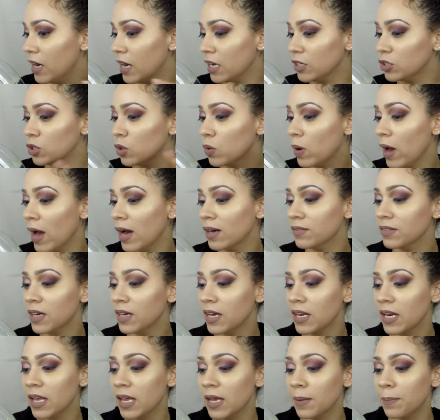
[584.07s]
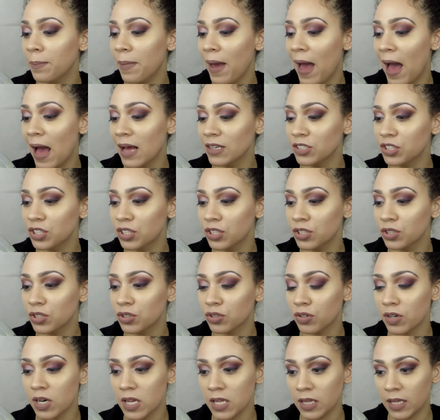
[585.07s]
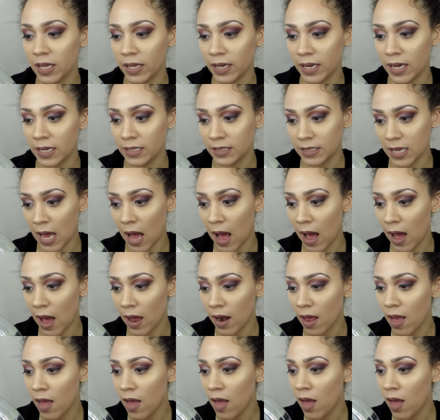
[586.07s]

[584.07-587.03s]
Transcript: I don't have any patches or anything like that.